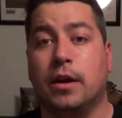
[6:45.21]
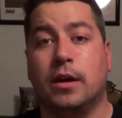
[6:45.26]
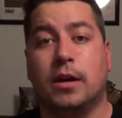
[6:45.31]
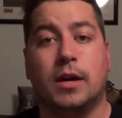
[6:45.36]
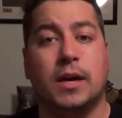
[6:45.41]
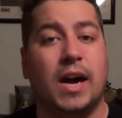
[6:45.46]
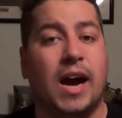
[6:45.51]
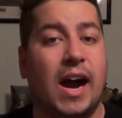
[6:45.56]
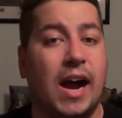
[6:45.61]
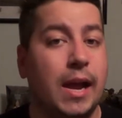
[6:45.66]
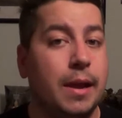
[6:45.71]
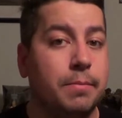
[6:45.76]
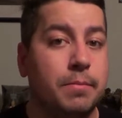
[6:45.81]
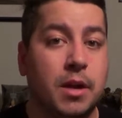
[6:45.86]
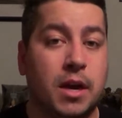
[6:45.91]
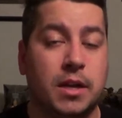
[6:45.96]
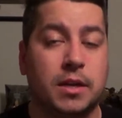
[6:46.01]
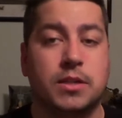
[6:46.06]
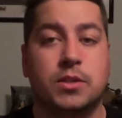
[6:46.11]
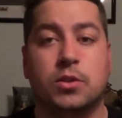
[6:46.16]
Uh, I am
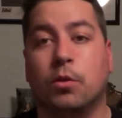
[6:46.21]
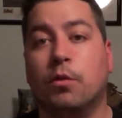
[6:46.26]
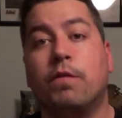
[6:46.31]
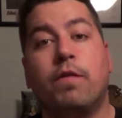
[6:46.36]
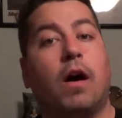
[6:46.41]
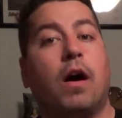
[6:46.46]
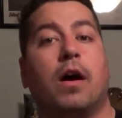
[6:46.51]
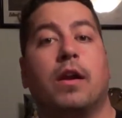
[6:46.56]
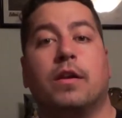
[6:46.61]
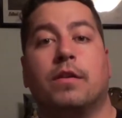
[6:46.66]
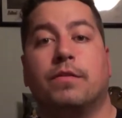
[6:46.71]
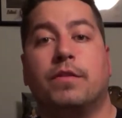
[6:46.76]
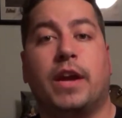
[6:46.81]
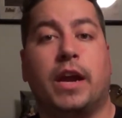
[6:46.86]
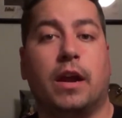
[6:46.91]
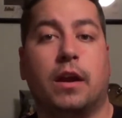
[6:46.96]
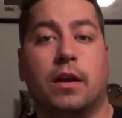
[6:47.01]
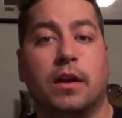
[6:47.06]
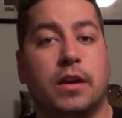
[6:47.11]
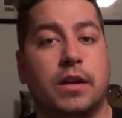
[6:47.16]
not so fond of
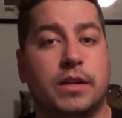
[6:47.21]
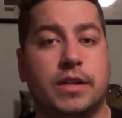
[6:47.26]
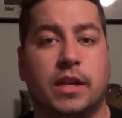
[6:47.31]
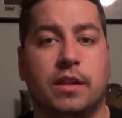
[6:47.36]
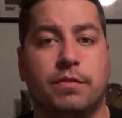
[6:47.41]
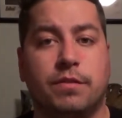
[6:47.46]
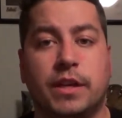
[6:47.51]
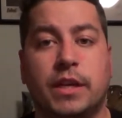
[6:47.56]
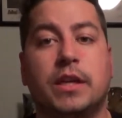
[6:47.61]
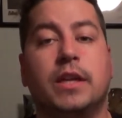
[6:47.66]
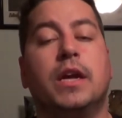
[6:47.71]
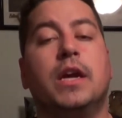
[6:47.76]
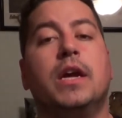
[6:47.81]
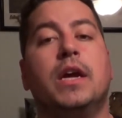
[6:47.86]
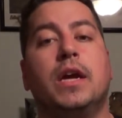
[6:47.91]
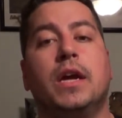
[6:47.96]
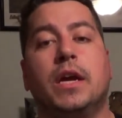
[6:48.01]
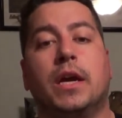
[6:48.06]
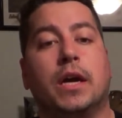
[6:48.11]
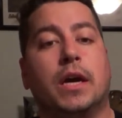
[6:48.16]
Cara Delevingne,
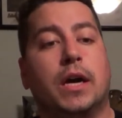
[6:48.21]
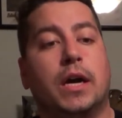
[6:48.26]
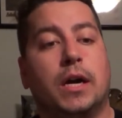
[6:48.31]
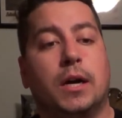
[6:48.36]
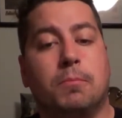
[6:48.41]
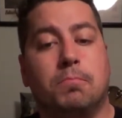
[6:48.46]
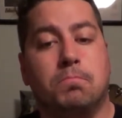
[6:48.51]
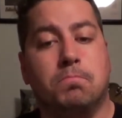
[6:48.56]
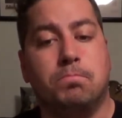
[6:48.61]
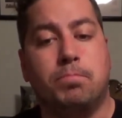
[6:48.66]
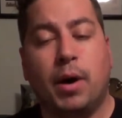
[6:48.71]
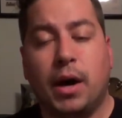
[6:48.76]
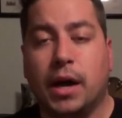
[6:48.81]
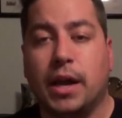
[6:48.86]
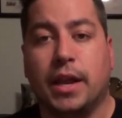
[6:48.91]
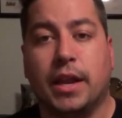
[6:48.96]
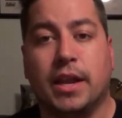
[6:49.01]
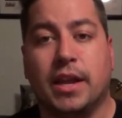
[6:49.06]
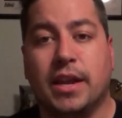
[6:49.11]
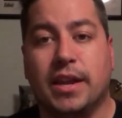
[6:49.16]
um,
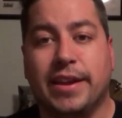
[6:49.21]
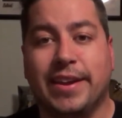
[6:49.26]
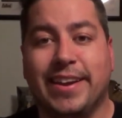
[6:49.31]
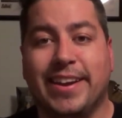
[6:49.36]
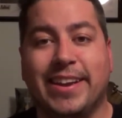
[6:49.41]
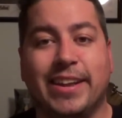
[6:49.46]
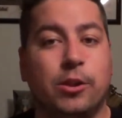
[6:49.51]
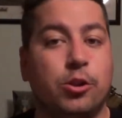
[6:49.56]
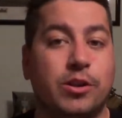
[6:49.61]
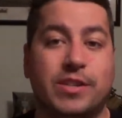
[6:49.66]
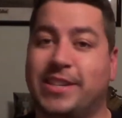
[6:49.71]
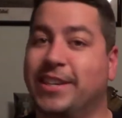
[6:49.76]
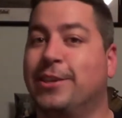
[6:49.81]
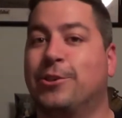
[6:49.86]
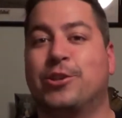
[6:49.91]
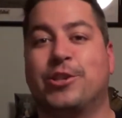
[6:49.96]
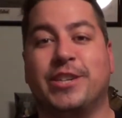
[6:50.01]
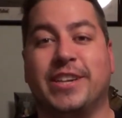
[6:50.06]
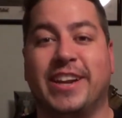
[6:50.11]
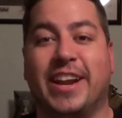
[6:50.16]
but it looks
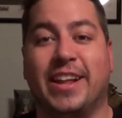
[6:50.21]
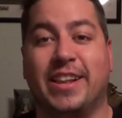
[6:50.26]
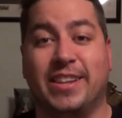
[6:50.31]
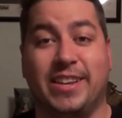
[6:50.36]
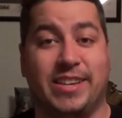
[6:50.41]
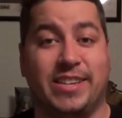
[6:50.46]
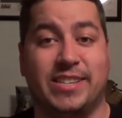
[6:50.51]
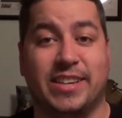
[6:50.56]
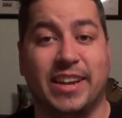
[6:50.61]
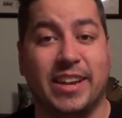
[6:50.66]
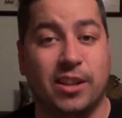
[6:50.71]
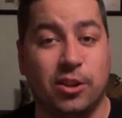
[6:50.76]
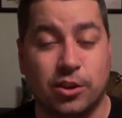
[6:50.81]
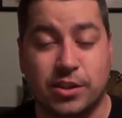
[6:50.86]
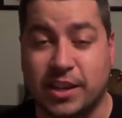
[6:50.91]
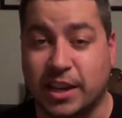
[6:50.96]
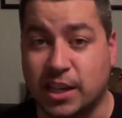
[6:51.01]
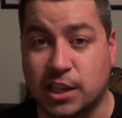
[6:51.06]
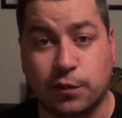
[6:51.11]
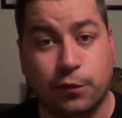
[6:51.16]
interesting at least. It
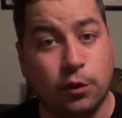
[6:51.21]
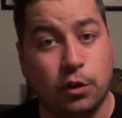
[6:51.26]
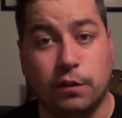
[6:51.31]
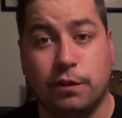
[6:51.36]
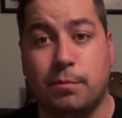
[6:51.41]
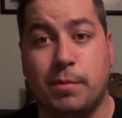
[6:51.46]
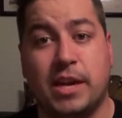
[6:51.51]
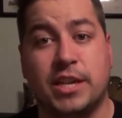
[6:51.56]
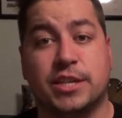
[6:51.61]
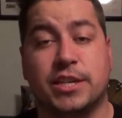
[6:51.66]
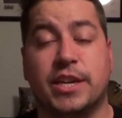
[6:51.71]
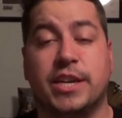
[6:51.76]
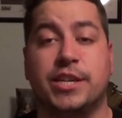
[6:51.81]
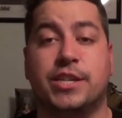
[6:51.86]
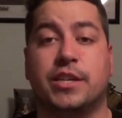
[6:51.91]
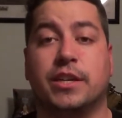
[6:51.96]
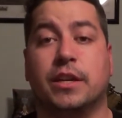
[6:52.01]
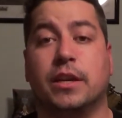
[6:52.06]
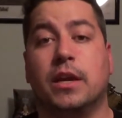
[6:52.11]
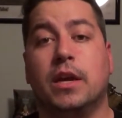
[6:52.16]
looks like it's full of
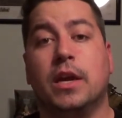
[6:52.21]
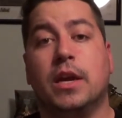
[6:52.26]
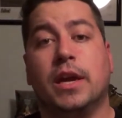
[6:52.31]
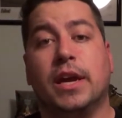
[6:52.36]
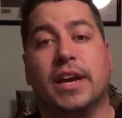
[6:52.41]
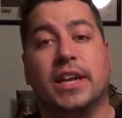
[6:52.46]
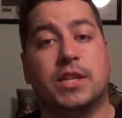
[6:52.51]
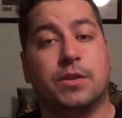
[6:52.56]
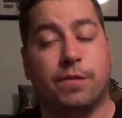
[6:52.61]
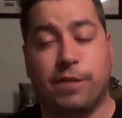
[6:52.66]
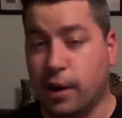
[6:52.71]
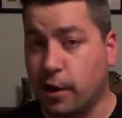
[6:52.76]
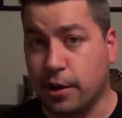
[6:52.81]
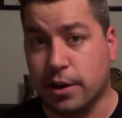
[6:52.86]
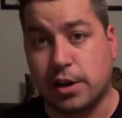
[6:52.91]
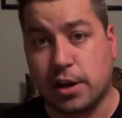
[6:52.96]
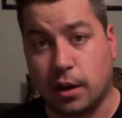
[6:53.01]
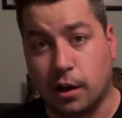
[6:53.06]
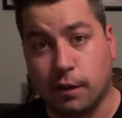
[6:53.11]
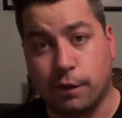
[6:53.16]
imagination. It's
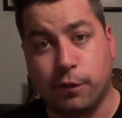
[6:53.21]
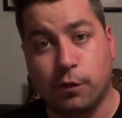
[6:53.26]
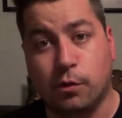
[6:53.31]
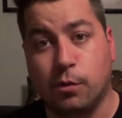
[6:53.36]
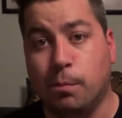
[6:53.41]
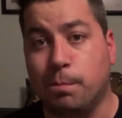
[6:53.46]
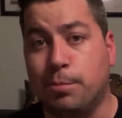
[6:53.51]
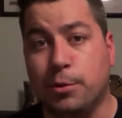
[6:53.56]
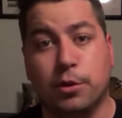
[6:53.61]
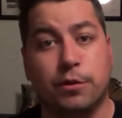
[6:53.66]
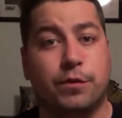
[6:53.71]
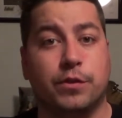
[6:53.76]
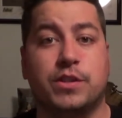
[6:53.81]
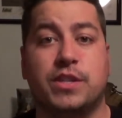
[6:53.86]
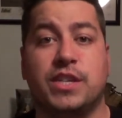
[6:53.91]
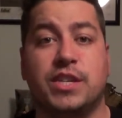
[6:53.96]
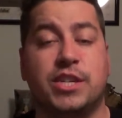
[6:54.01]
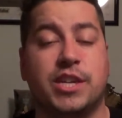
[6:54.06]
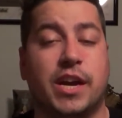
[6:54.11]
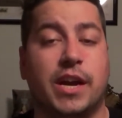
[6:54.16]
very colorful, beautiful
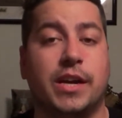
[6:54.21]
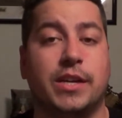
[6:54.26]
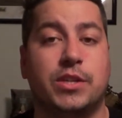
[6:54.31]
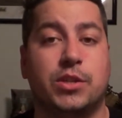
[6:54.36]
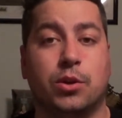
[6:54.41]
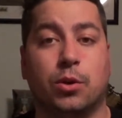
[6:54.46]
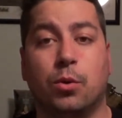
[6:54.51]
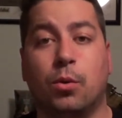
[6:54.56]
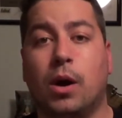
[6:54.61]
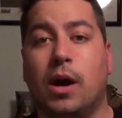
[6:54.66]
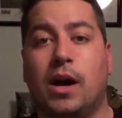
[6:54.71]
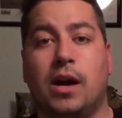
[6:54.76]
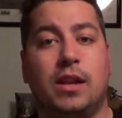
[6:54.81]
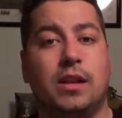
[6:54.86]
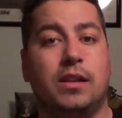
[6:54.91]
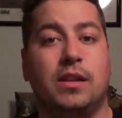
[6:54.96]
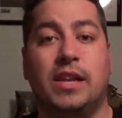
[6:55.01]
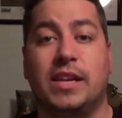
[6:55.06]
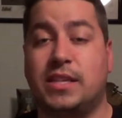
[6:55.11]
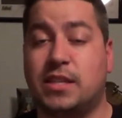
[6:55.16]
CGI. So uh,
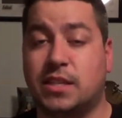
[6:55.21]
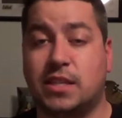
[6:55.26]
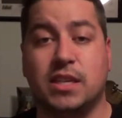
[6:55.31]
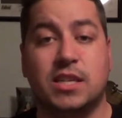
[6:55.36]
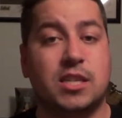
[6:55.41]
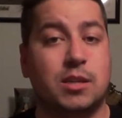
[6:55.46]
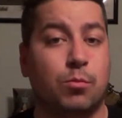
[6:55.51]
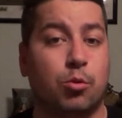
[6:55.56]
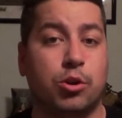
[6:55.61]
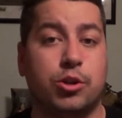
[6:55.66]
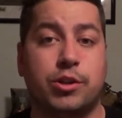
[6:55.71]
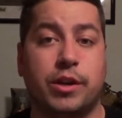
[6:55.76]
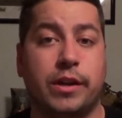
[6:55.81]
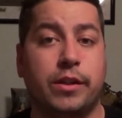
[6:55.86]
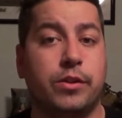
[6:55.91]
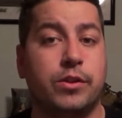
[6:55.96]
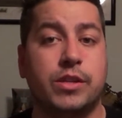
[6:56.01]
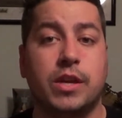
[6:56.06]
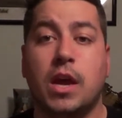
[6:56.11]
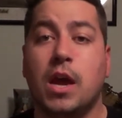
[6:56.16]
let's see some more
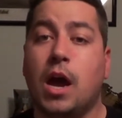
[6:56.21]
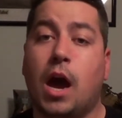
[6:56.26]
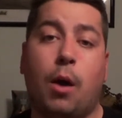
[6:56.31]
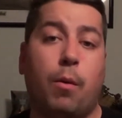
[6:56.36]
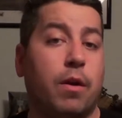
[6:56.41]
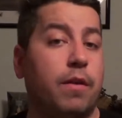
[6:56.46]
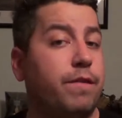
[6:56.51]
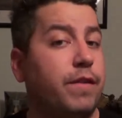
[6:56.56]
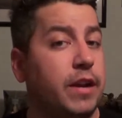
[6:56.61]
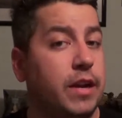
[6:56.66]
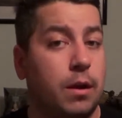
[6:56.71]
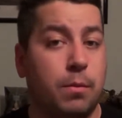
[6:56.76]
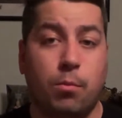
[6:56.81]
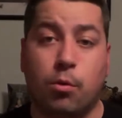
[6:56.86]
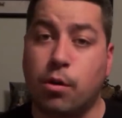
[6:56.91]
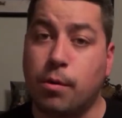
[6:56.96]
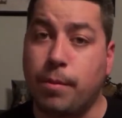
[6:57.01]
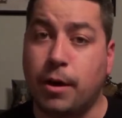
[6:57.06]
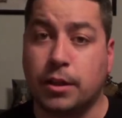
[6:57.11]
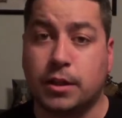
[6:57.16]
trailers. I want to find out
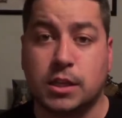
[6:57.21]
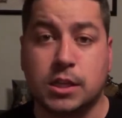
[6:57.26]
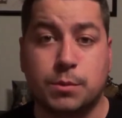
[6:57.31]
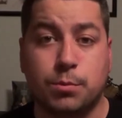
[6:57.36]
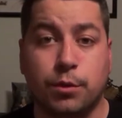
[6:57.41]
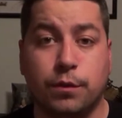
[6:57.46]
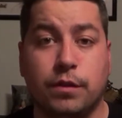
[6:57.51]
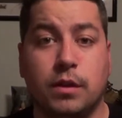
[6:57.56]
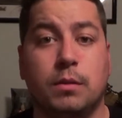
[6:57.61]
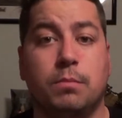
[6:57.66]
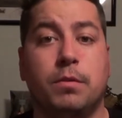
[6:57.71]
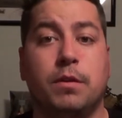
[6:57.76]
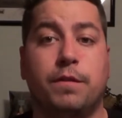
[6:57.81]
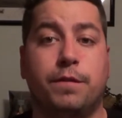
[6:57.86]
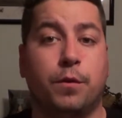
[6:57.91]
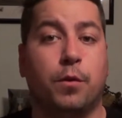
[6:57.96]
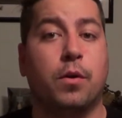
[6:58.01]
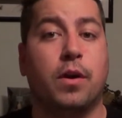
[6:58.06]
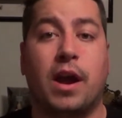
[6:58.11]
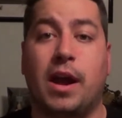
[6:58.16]
more about this movie
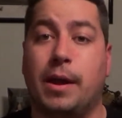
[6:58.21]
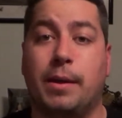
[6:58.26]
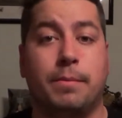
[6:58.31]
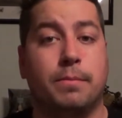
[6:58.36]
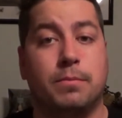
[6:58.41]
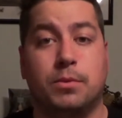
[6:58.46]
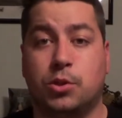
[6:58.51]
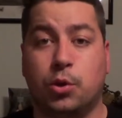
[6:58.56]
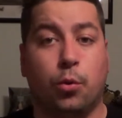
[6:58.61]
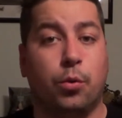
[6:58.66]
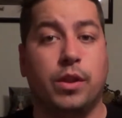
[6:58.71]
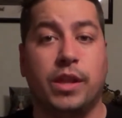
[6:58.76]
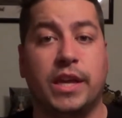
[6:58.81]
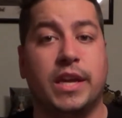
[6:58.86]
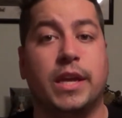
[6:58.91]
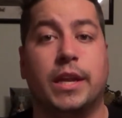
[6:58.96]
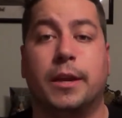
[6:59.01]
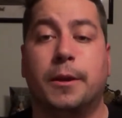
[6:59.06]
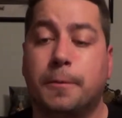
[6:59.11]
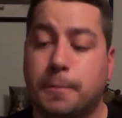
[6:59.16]
before I'm
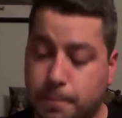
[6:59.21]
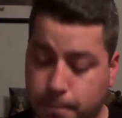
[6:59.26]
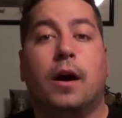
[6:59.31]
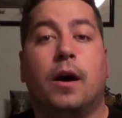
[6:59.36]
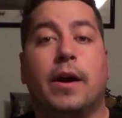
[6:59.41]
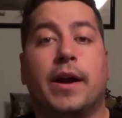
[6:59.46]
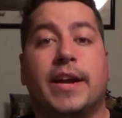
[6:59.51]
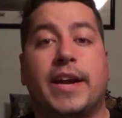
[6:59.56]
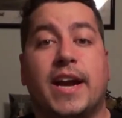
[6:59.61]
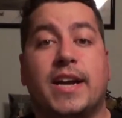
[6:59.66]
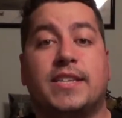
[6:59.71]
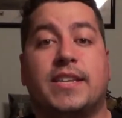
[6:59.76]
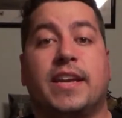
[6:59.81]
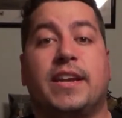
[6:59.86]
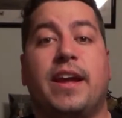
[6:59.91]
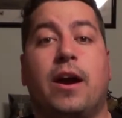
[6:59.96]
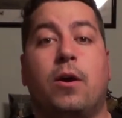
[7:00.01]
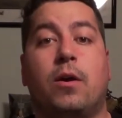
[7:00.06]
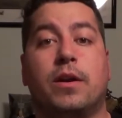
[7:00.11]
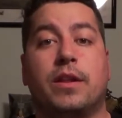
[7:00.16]
totally in. All right, guys,
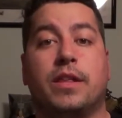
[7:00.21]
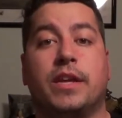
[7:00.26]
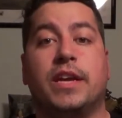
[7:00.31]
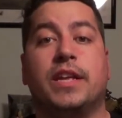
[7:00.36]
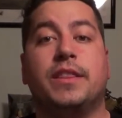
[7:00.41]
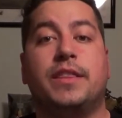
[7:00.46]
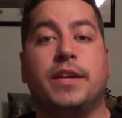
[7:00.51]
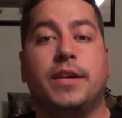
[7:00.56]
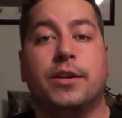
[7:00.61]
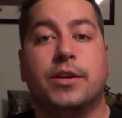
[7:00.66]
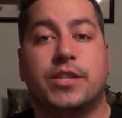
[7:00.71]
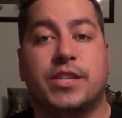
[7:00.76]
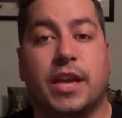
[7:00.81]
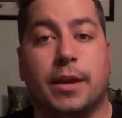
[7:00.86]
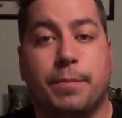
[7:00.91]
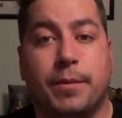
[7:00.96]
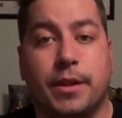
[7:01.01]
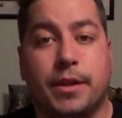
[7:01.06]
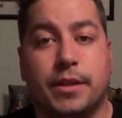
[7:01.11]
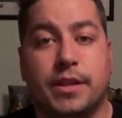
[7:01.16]
and now onto the in theater
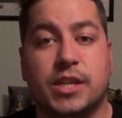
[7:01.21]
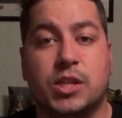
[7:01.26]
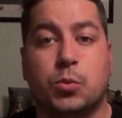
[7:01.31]
segment.